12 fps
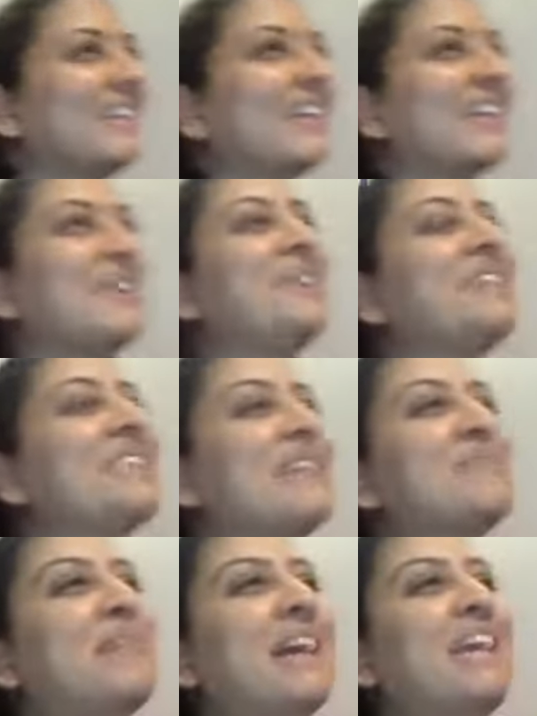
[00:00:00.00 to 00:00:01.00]
Come and say
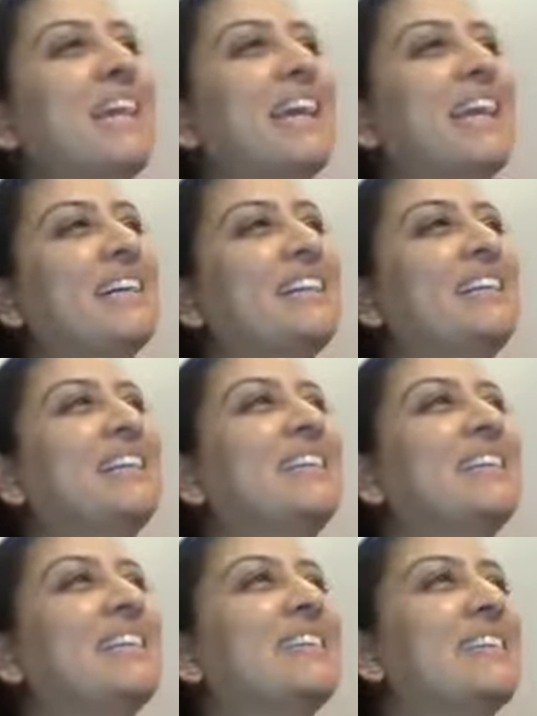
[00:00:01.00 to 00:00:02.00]
bye, Laila.
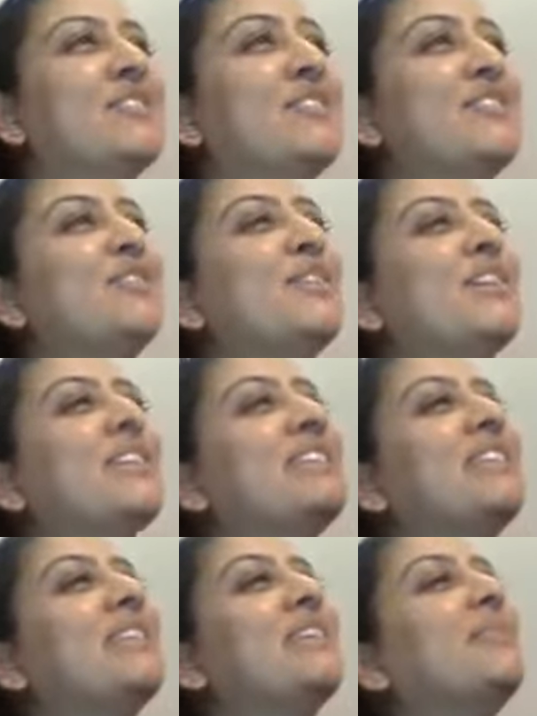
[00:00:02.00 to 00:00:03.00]
Is she falling
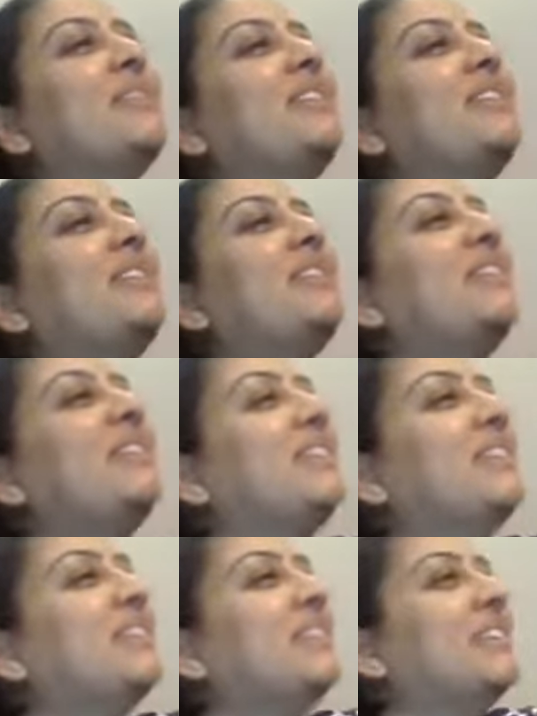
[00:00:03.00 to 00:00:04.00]
asleep? Oh,
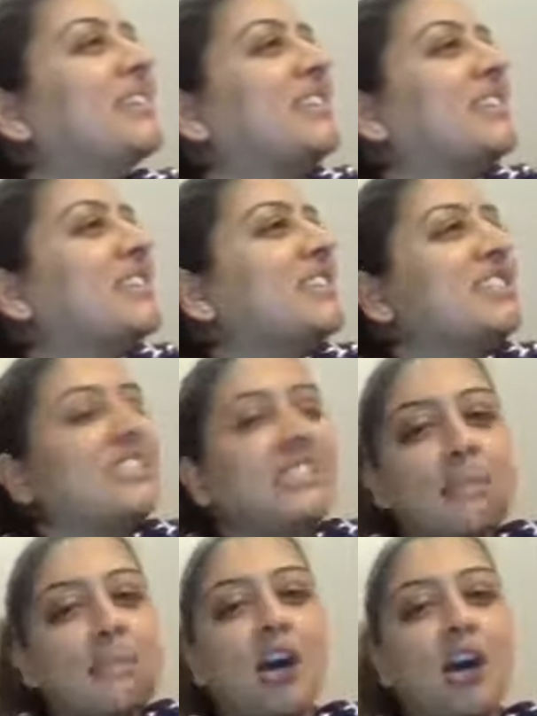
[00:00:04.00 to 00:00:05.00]
she's
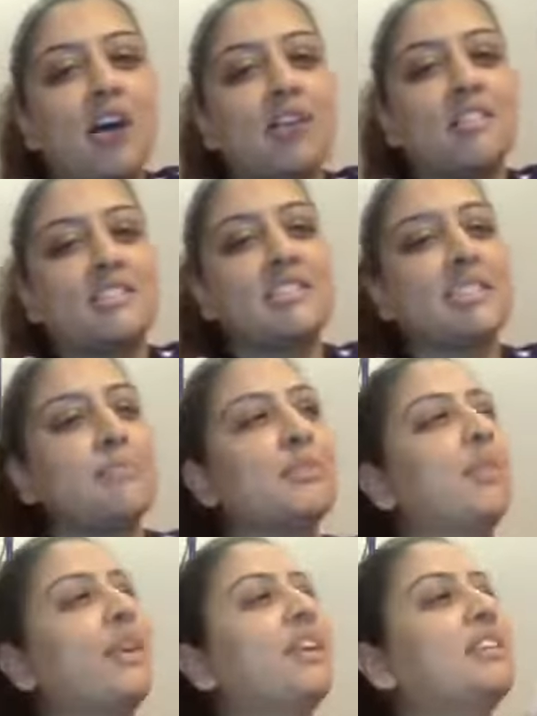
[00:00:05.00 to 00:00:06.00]
semi-heart, she's
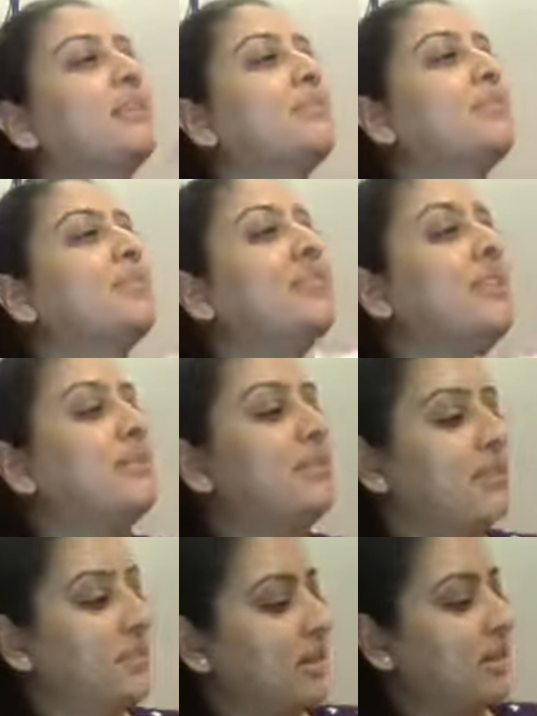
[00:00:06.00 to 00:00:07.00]
semi-awake, semi-asleep. There
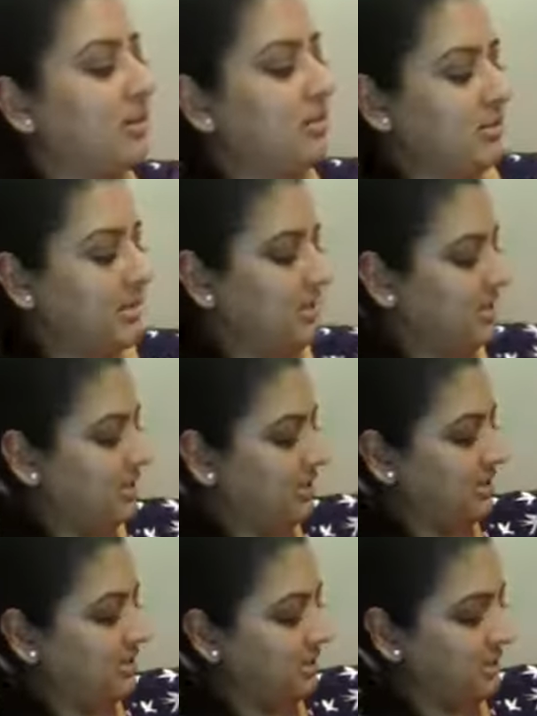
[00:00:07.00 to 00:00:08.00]
we go.
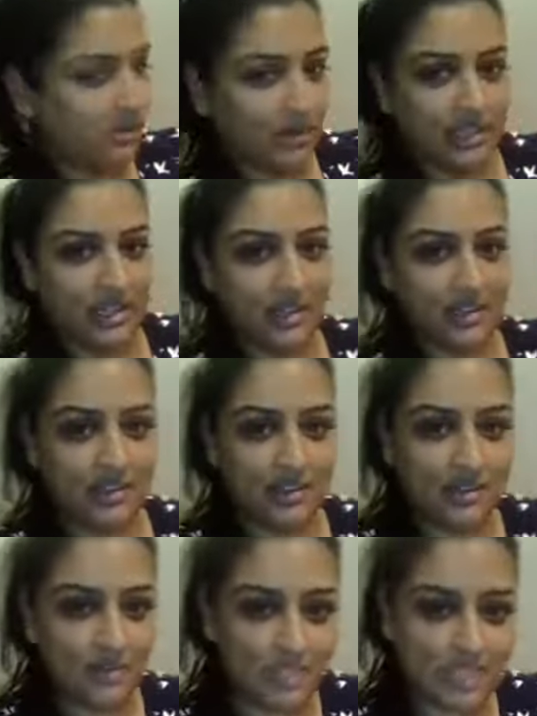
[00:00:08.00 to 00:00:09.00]
There we go. You
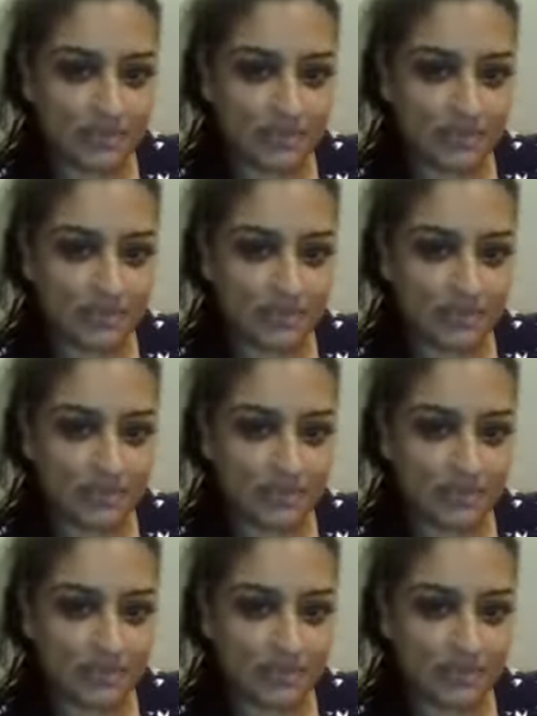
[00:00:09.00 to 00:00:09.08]
want to say